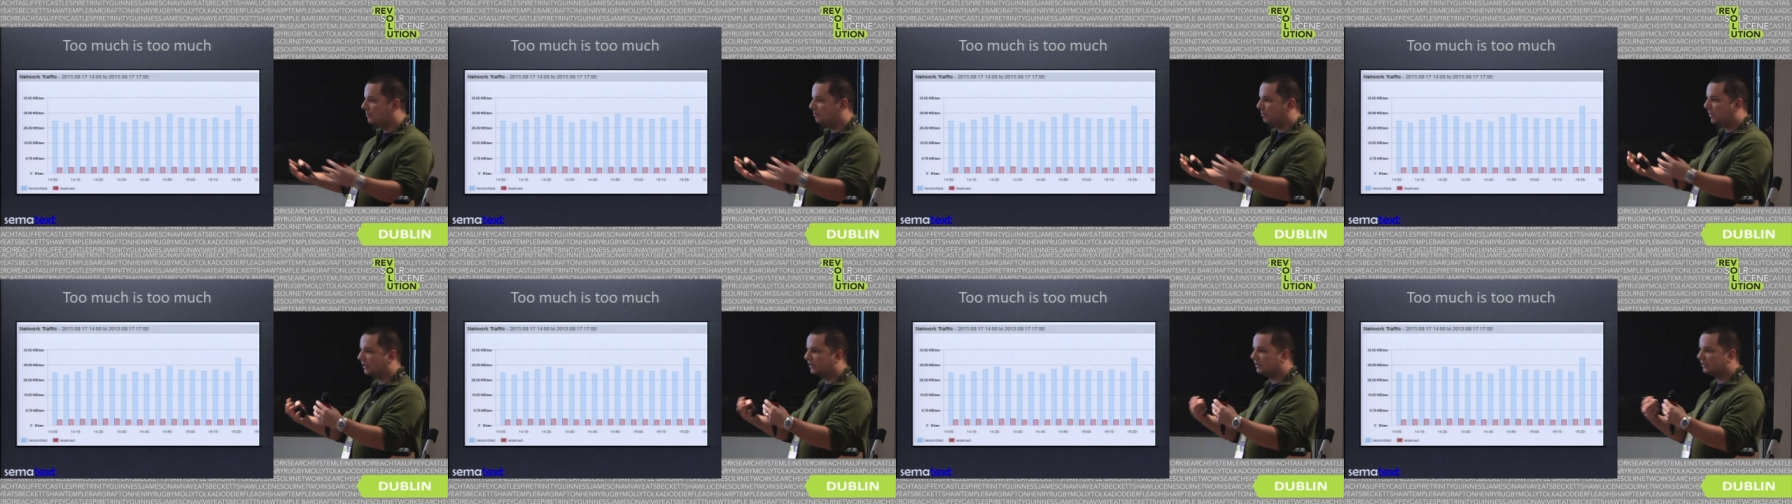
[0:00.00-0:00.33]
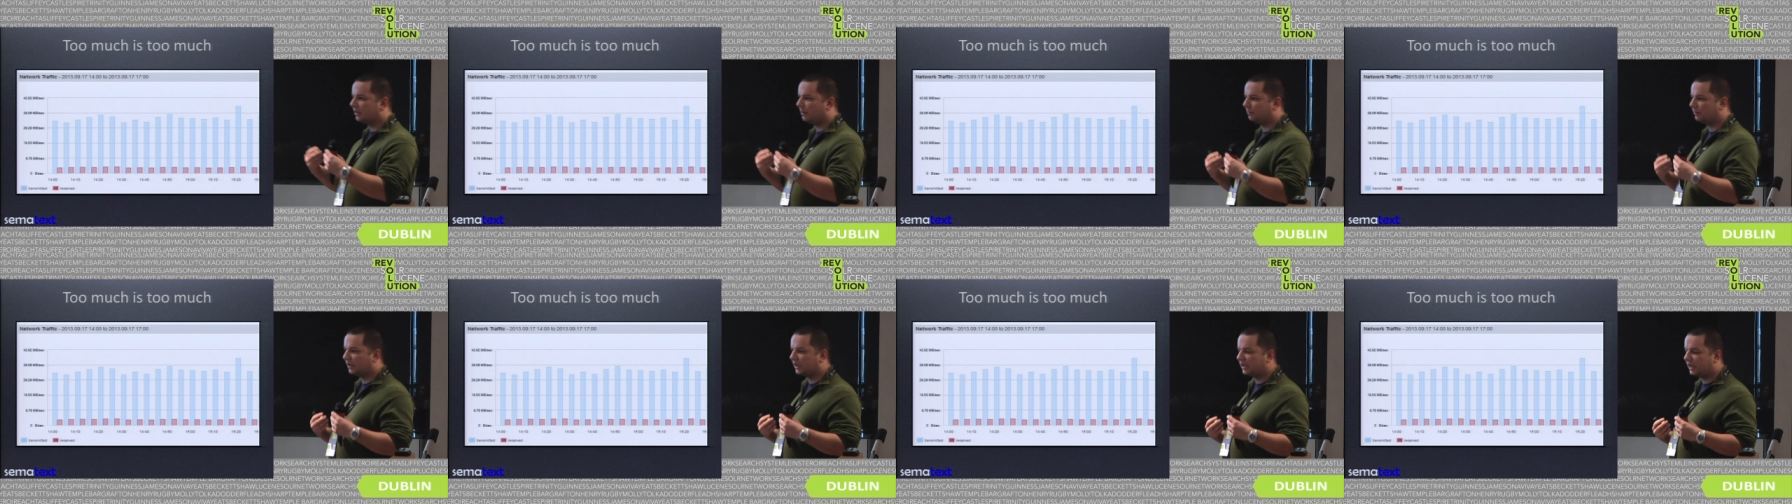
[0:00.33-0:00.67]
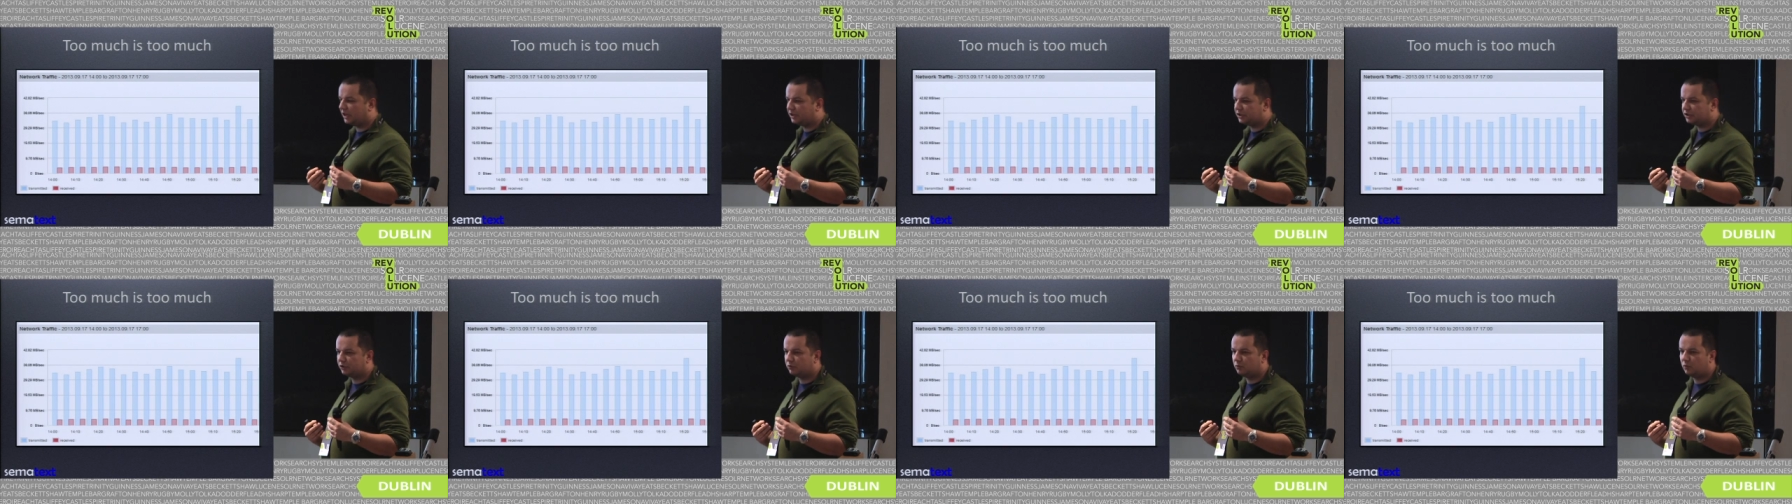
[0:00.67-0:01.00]
But their
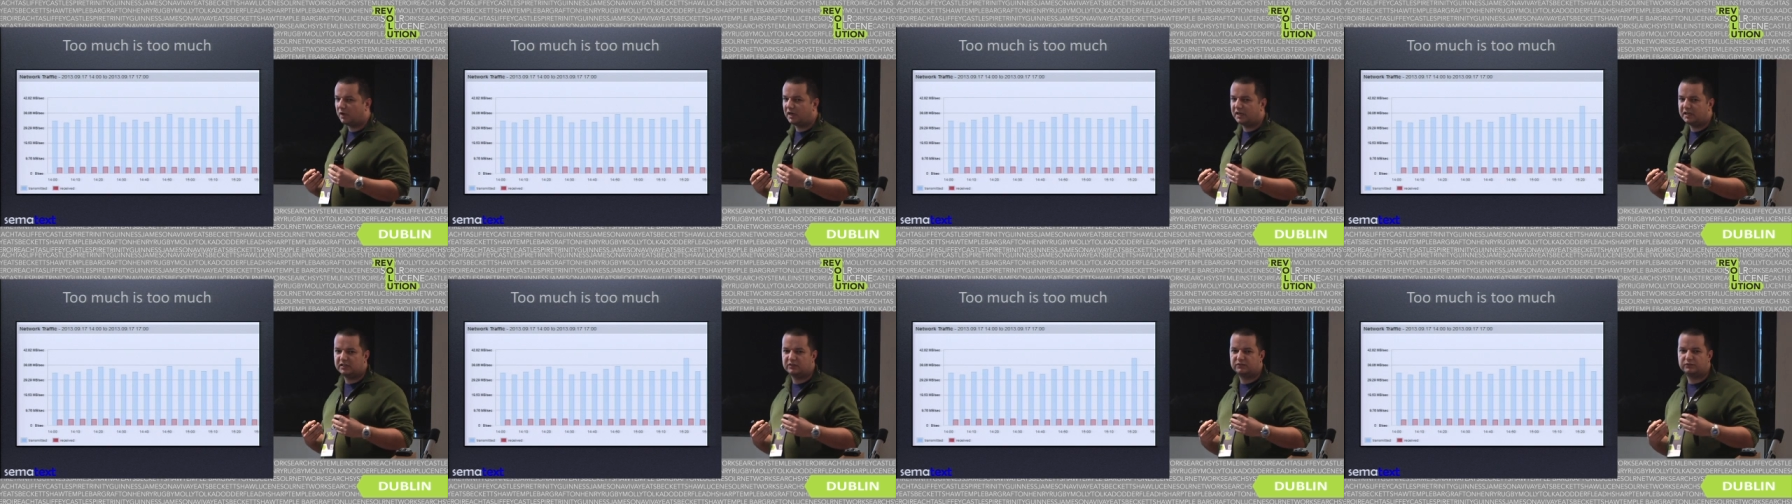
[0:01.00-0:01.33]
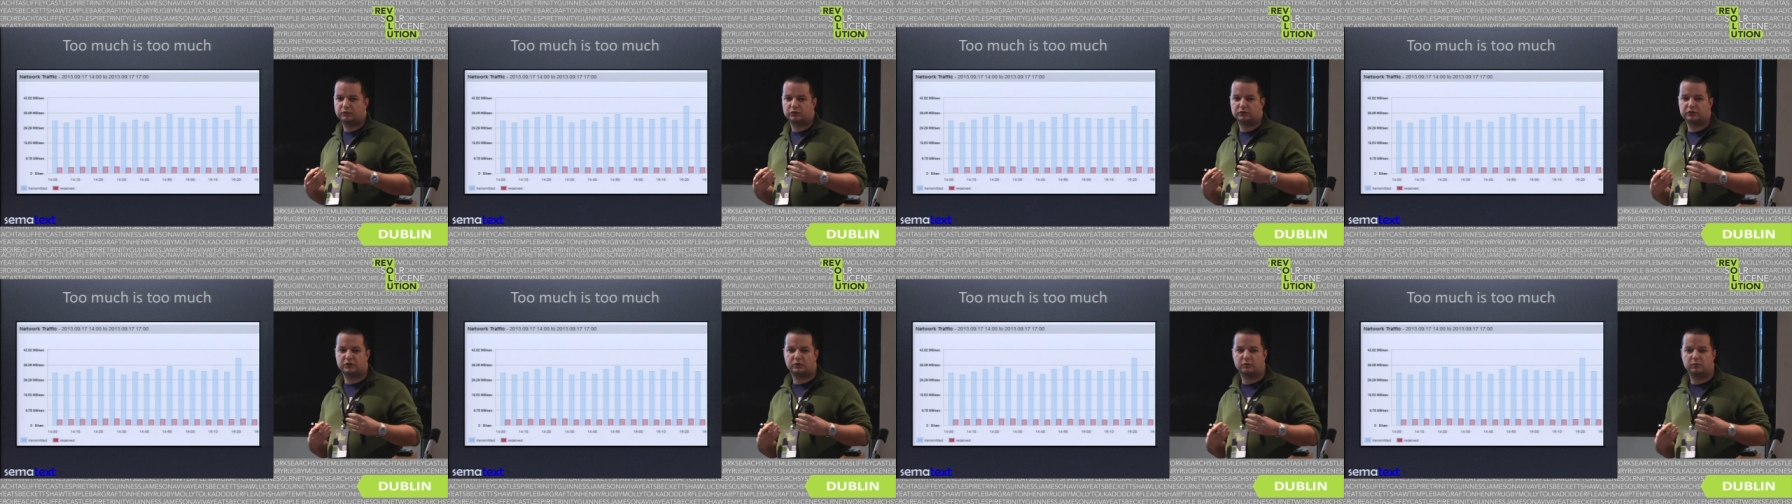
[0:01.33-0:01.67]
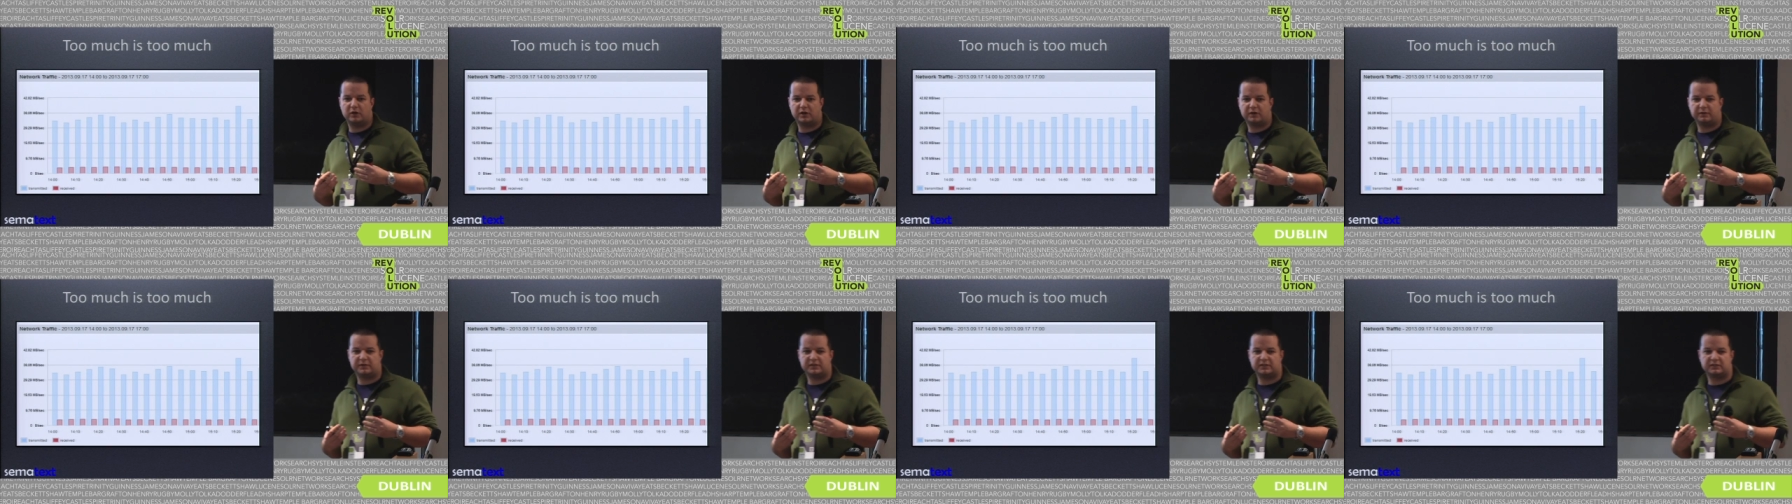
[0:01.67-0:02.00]
application waited for the
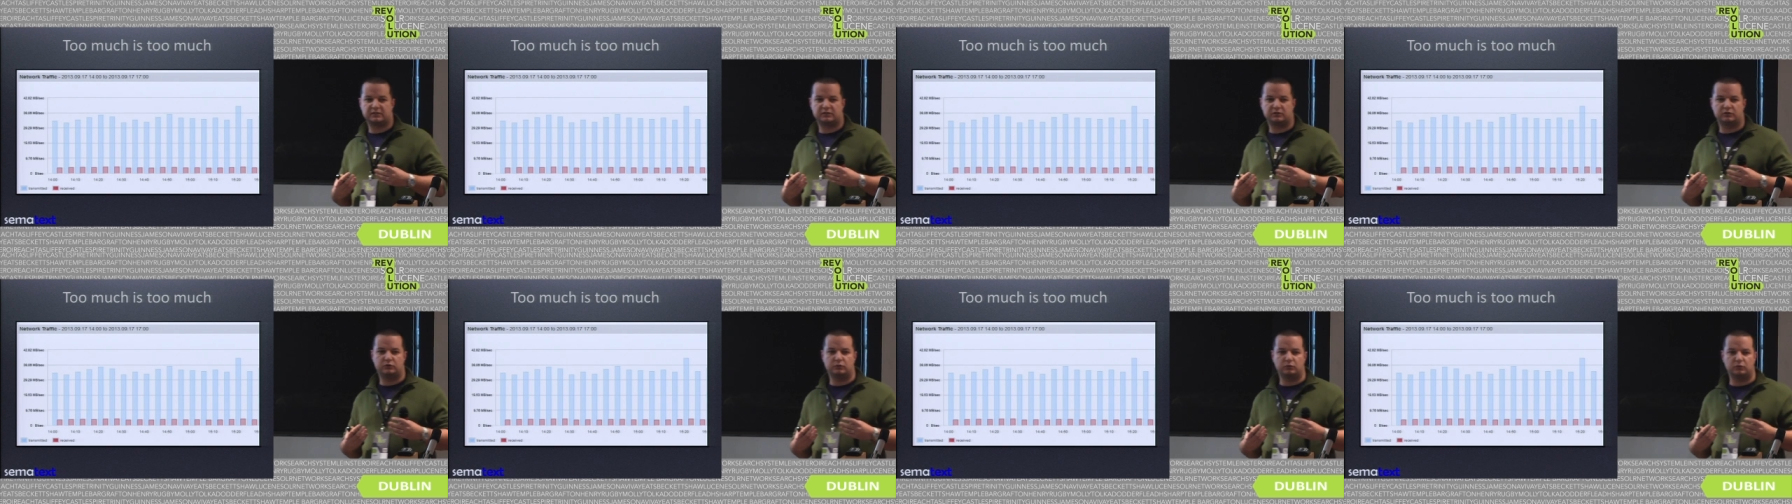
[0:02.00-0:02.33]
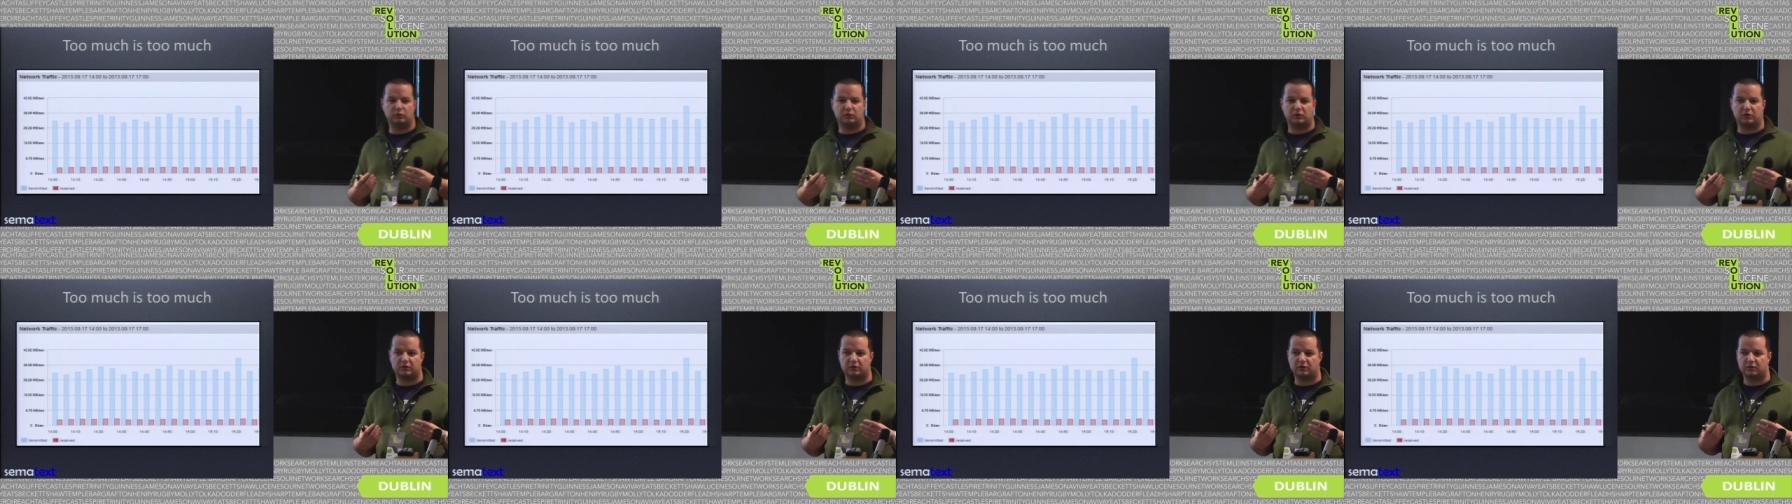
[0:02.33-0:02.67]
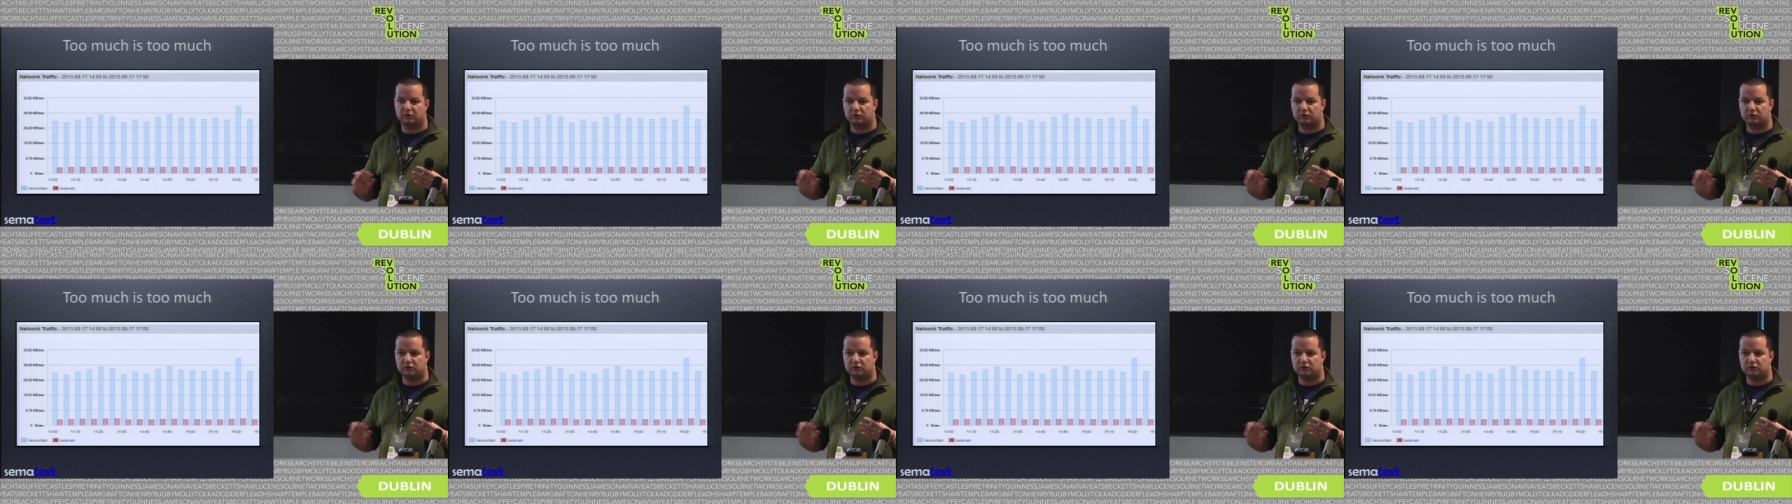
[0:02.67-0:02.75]
queries to, uh,